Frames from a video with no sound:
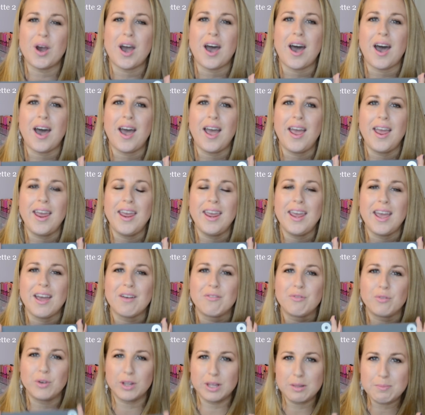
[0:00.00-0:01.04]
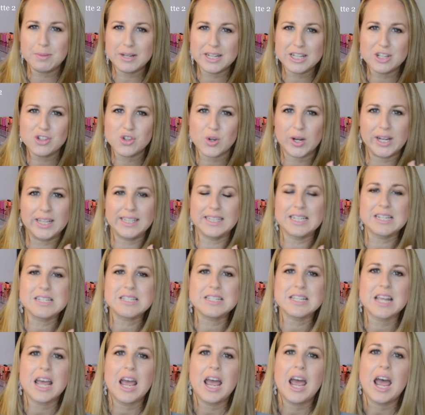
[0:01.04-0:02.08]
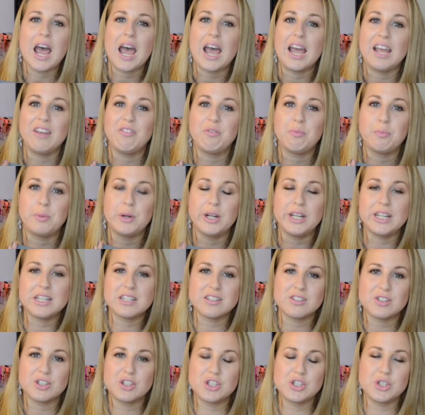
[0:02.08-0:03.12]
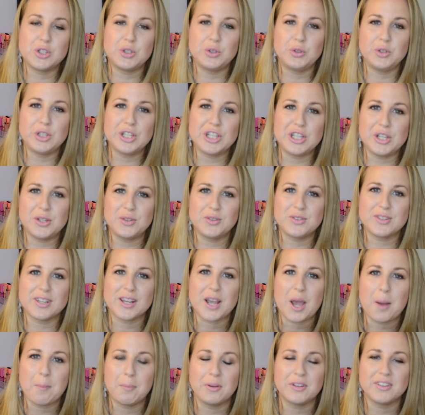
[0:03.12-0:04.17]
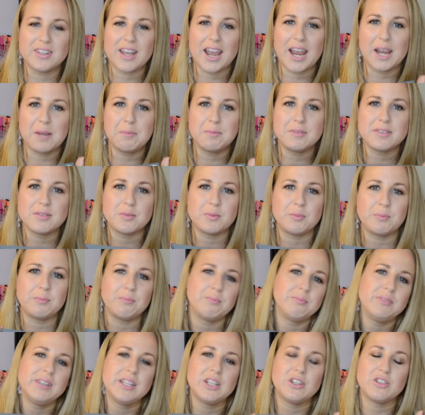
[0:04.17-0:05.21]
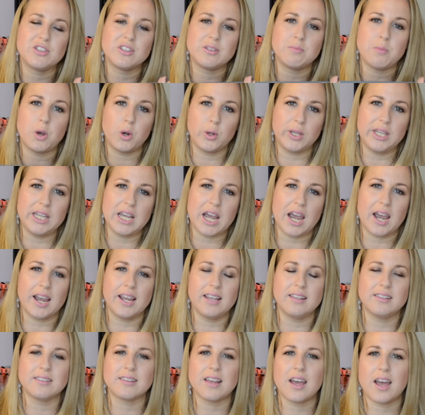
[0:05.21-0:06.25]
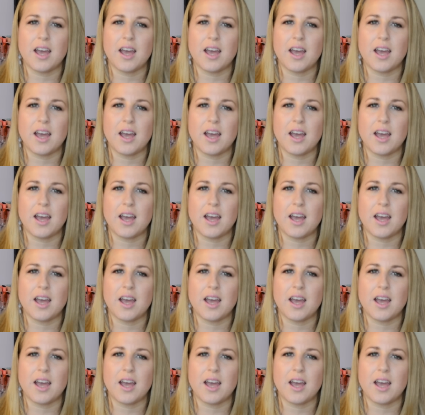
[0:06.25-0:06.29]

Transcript: I have really been enjoying this. I've put it to the use a couple times, little smoky eyes.